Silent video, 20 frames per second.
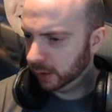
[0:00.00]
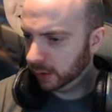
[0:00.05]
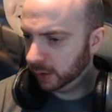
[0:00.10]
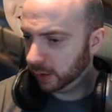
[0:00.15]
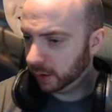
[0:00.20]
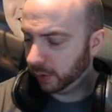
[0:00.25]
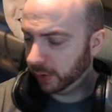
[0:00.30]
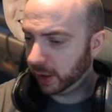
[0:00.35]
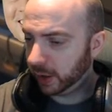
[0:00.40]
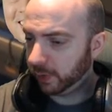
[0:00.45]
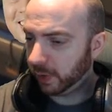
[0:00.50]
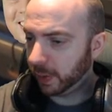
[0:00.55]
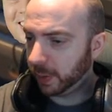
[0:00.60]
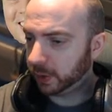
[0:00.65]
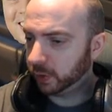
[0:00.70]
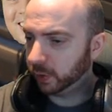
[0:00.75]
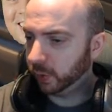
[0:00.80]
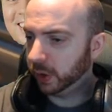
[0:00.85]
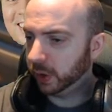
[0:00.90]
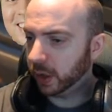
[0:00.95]
Oh, thank you very
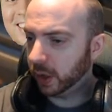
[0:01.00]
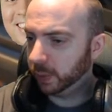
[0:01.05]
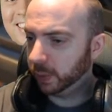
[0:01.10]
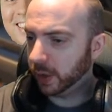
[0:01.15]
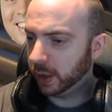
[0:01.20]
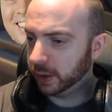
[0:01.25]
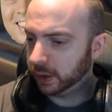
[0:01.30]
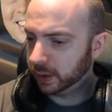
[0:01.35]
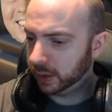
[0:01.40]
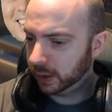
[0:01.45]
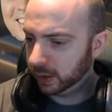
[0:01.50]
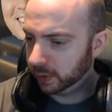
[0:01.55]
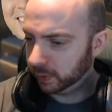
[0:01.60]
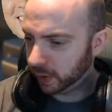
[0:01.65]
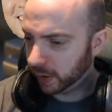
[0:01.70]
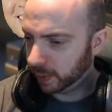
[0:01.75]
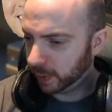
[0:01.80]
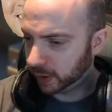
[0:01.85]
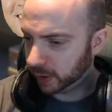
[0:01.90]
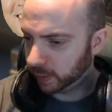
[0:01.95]
much for all the kind words. It is
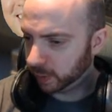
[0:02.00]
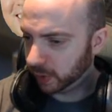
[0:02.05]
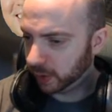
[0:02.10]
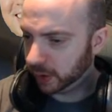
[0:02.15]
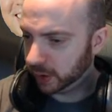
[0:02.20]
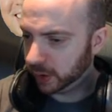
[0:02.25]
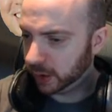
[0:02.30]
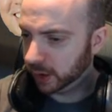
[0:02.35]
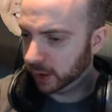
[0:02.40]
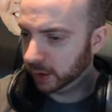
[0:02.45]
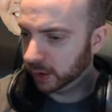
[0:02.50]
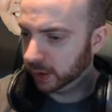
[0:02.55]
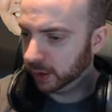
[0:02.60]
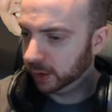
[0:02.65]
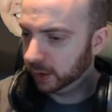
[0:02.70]
very much appreciated.